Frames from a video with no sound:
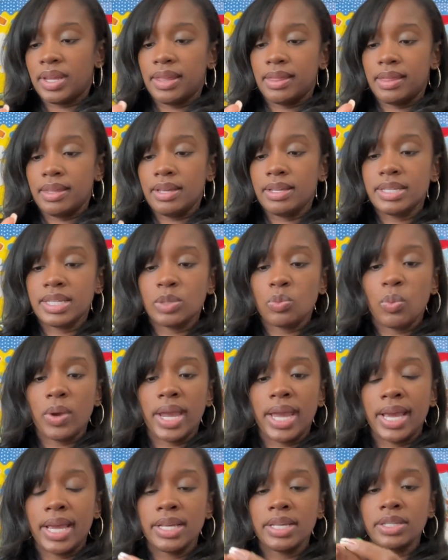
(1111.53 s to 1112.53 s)
this
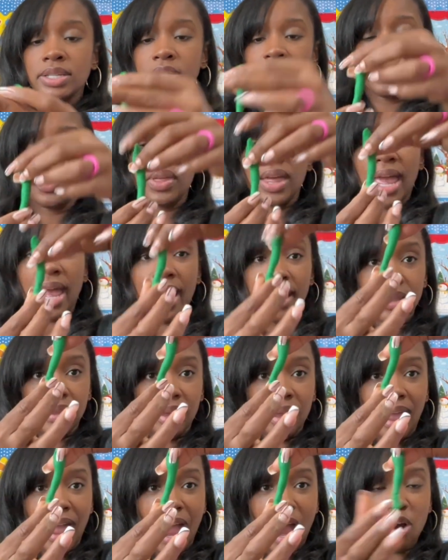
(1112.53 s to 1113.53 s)
way so that
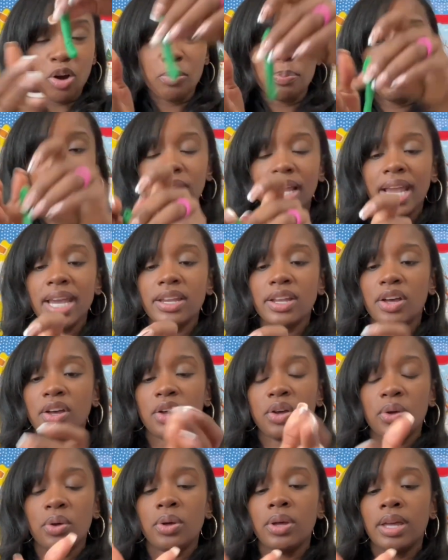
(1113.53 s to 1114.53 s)
our
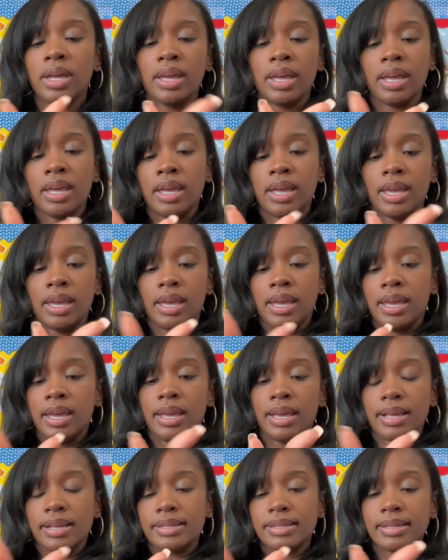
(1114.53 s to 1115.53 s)
Play-Doh
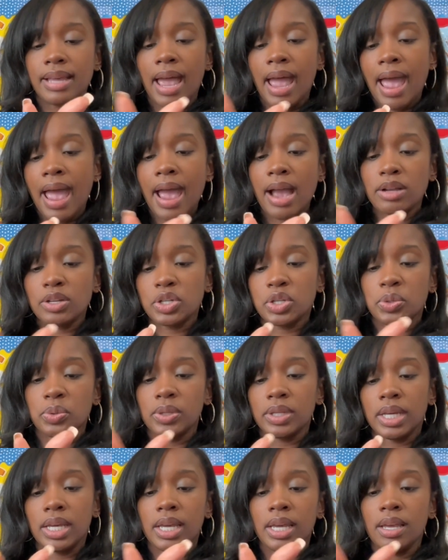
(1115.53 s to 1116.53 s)
is
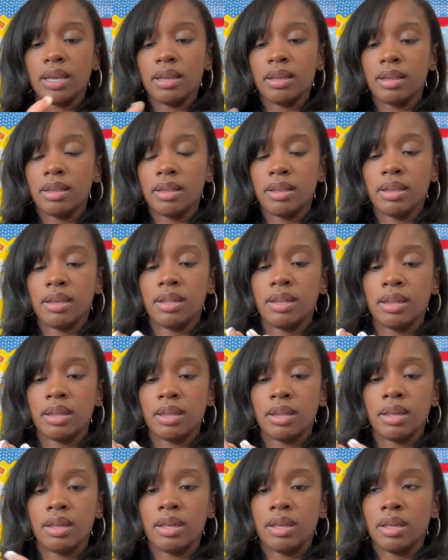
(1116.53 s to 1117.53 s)
actually
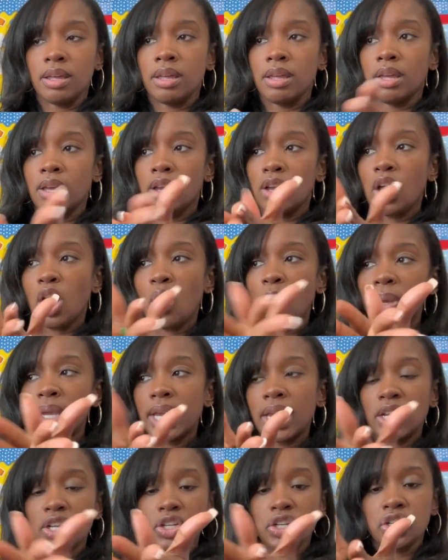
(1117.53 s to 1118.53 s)
going
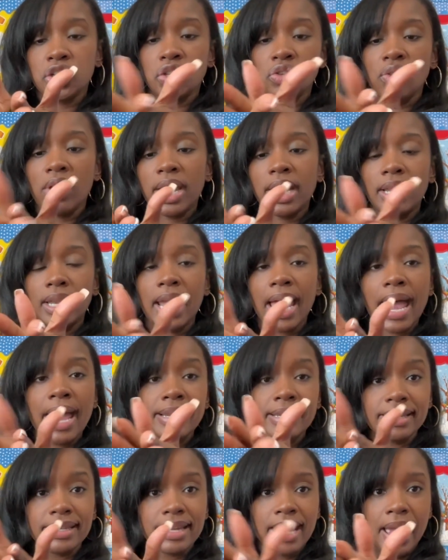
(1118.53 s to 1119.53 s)
in a straight
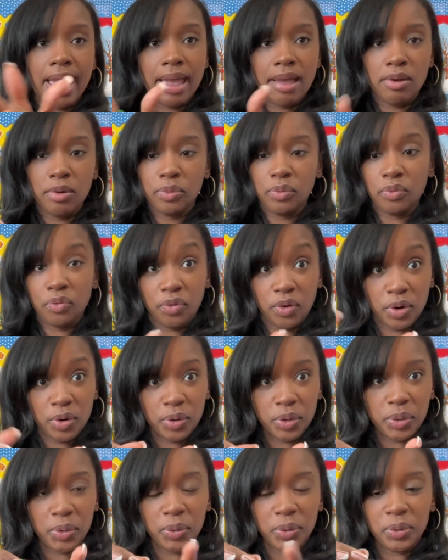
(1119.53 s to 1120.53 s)
line down,
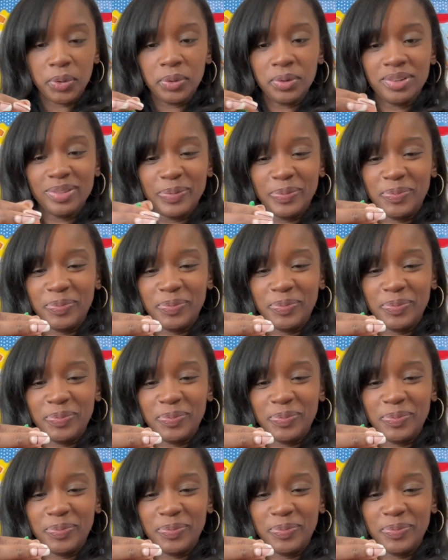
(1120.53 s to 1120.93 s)
vertical,